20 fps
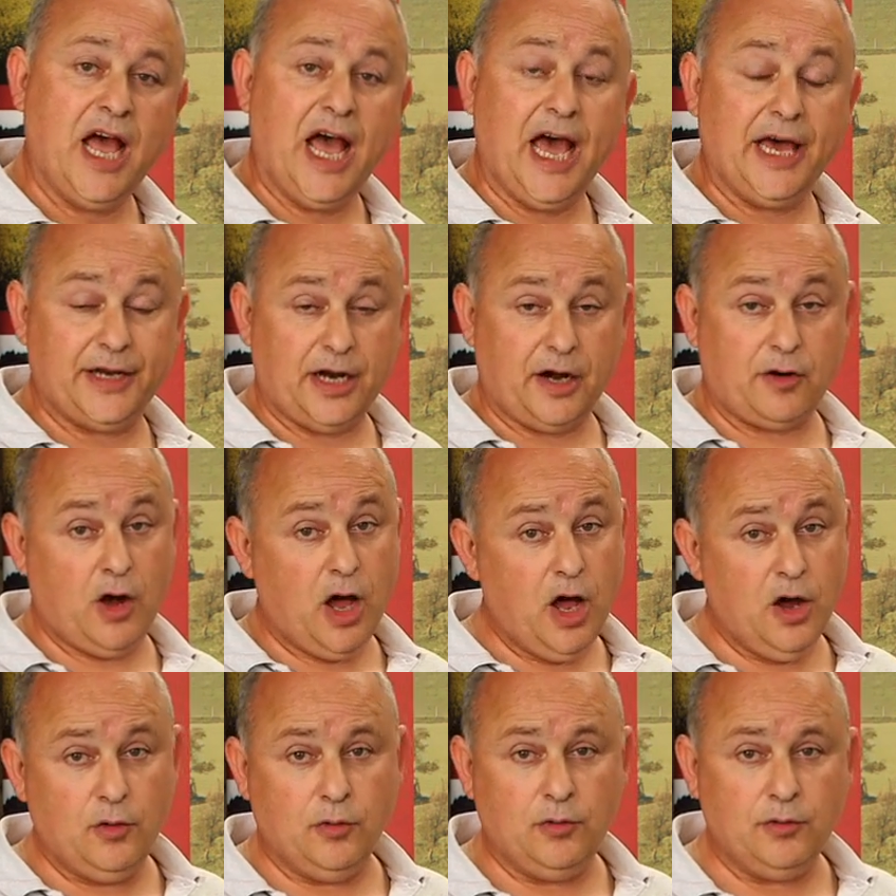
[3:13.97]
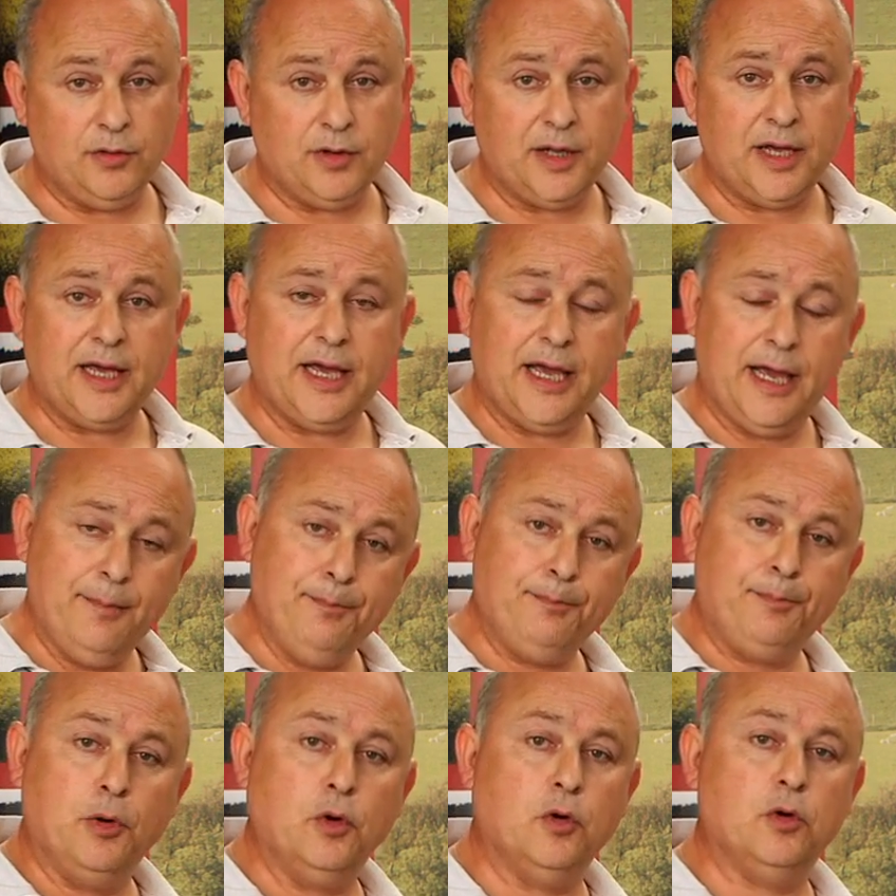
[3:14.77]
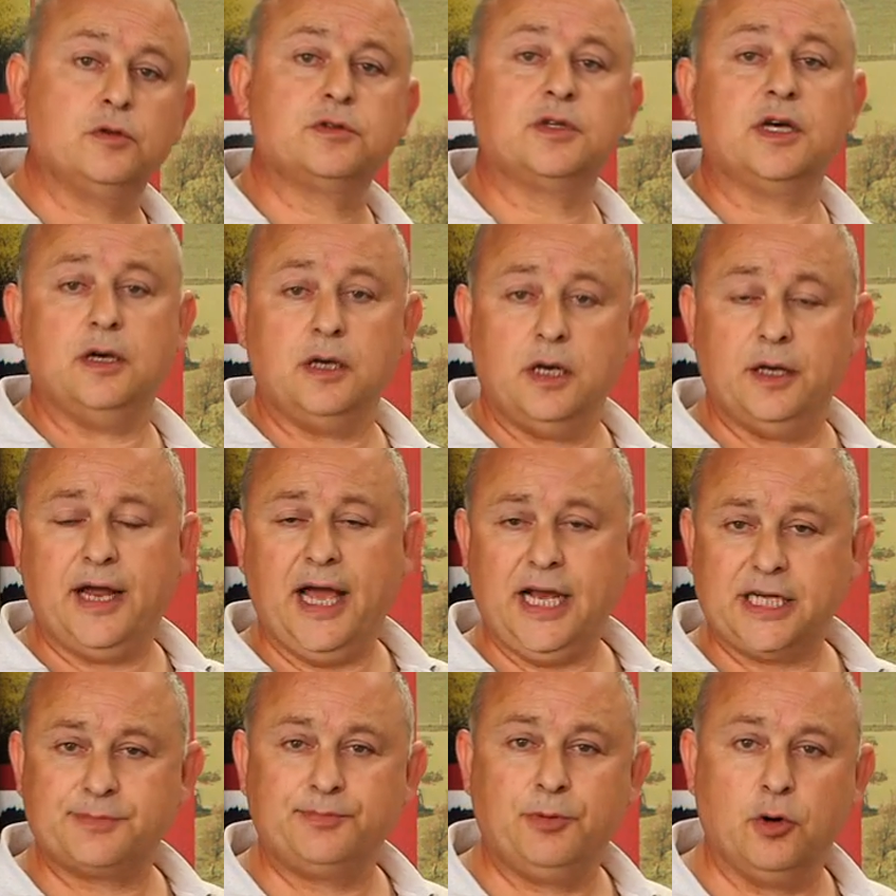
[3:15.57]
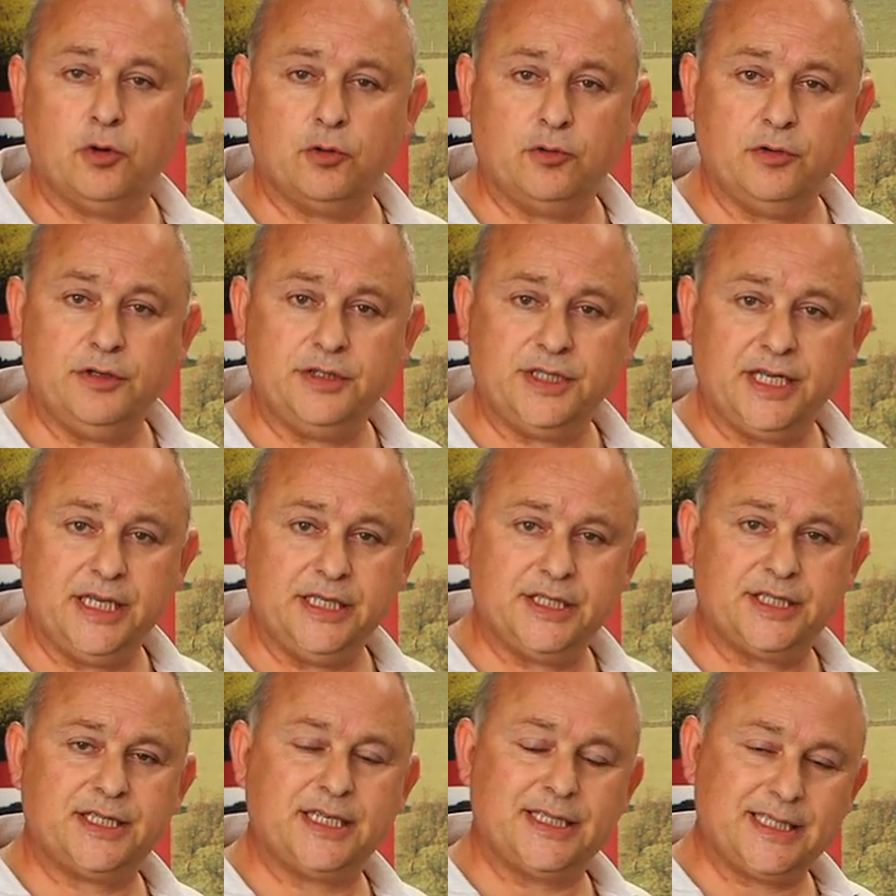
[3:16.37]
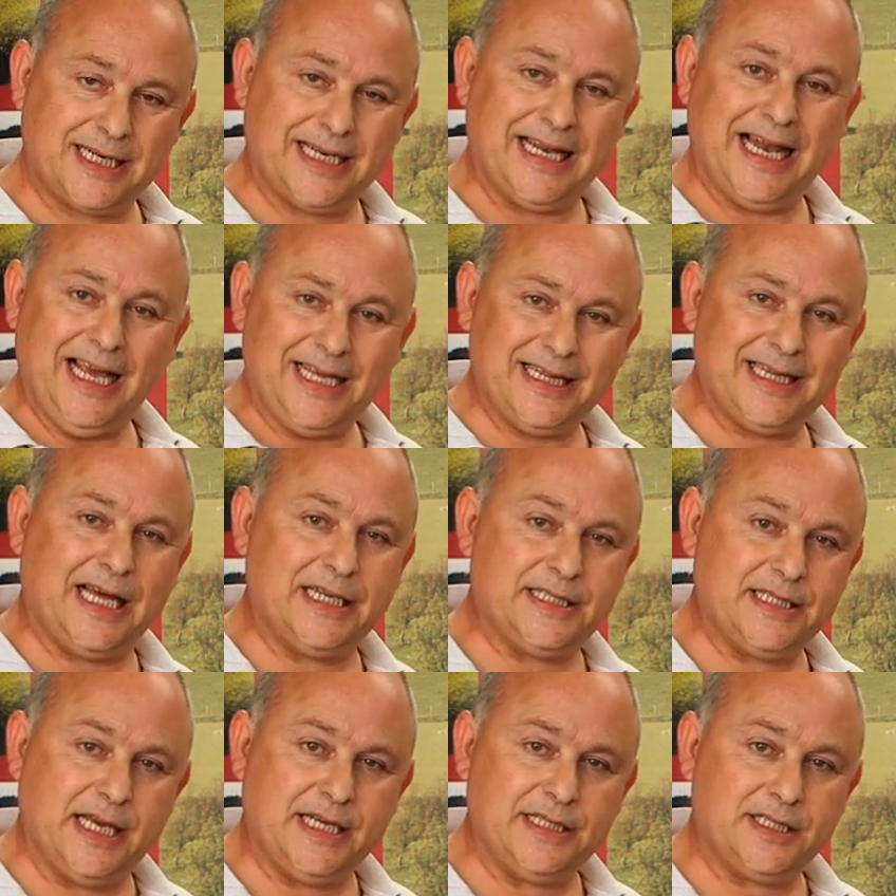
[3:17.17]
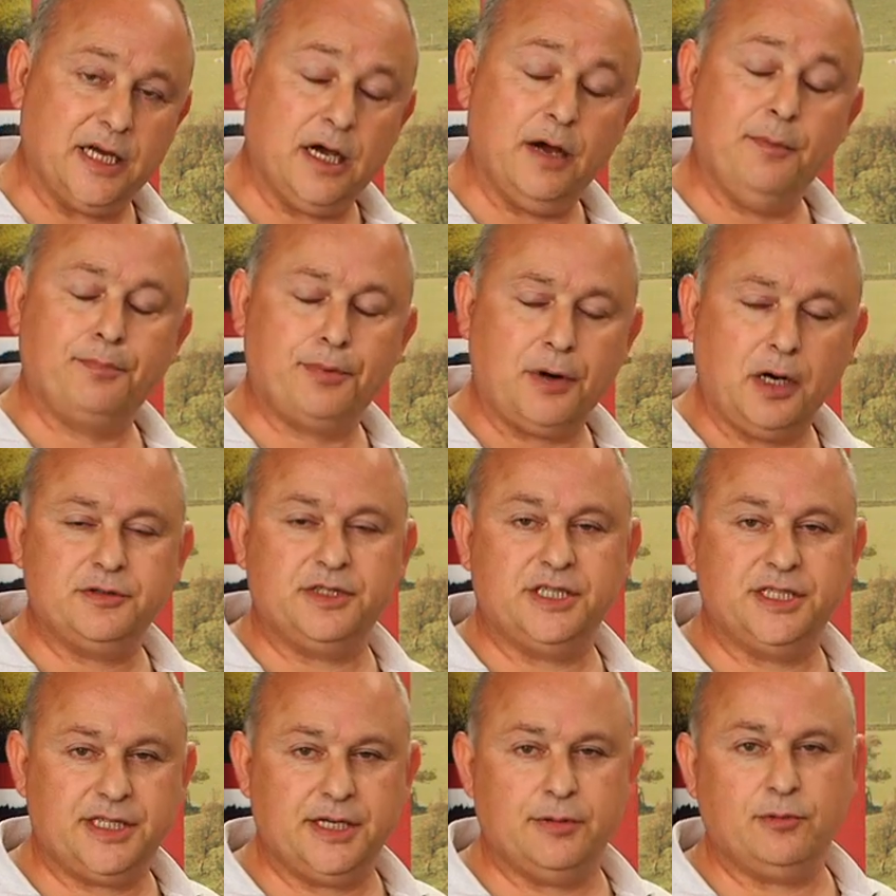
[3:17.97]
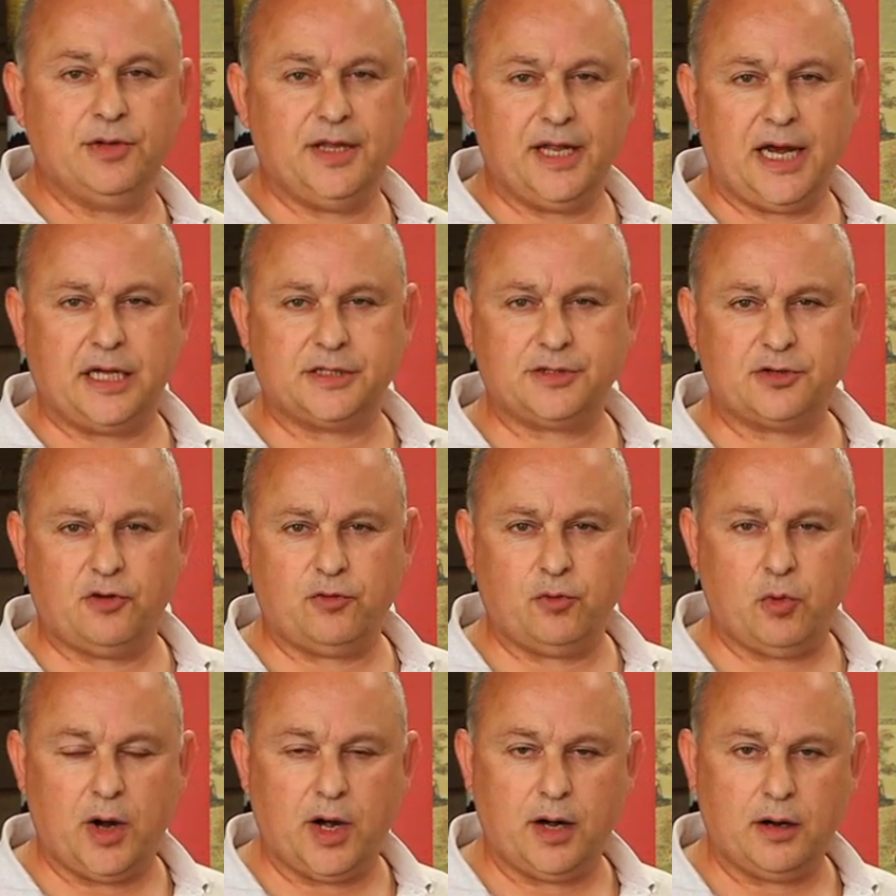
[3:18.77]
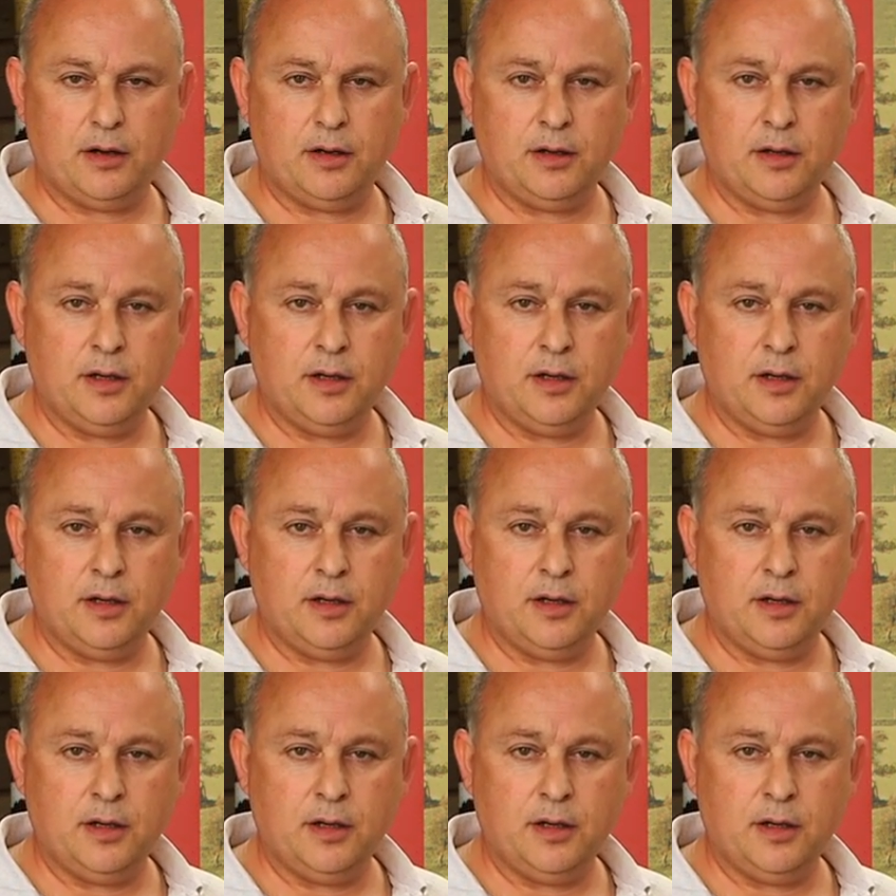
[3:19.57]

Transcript: and our own import and export routines to collect that data and process it within our software.